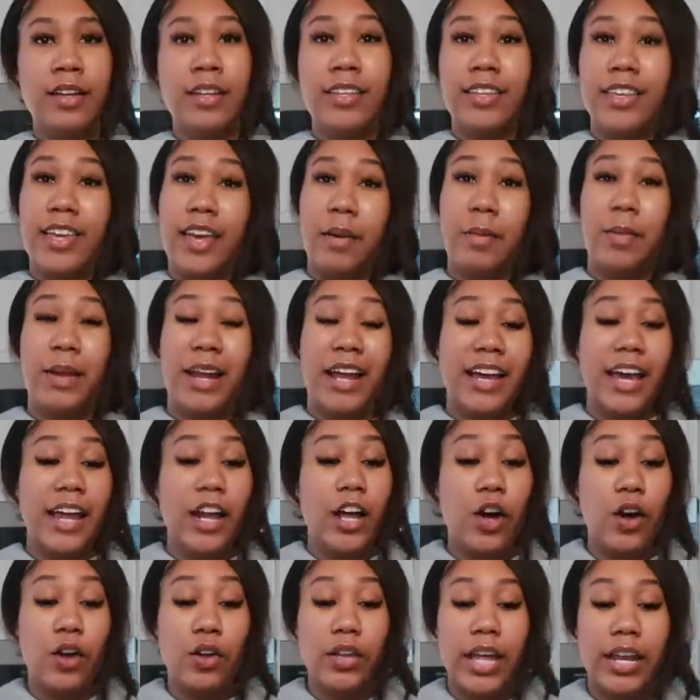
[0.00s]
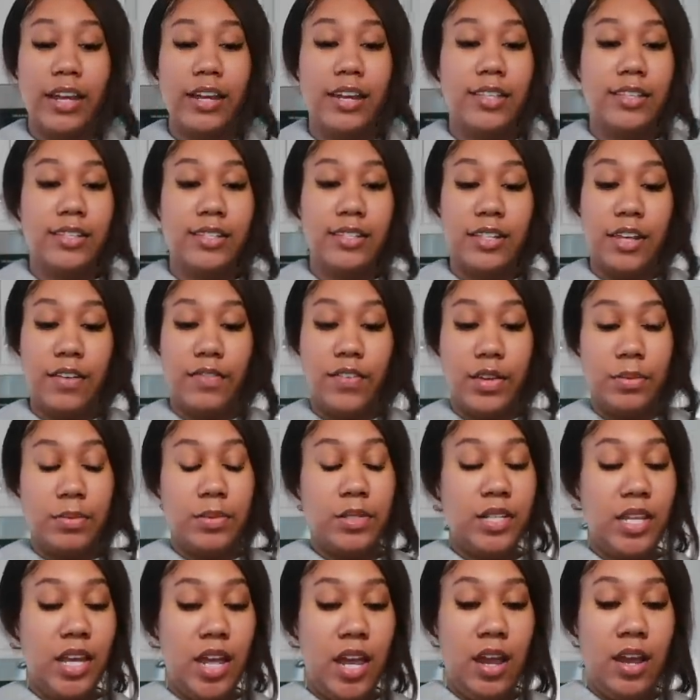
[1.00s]
Yeah, but I got a whole lot of other stuff
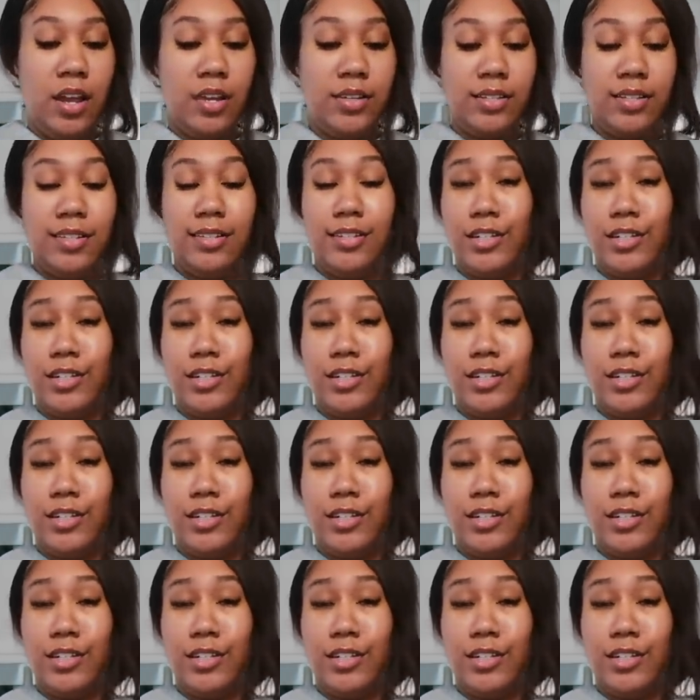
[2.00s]
upstairs.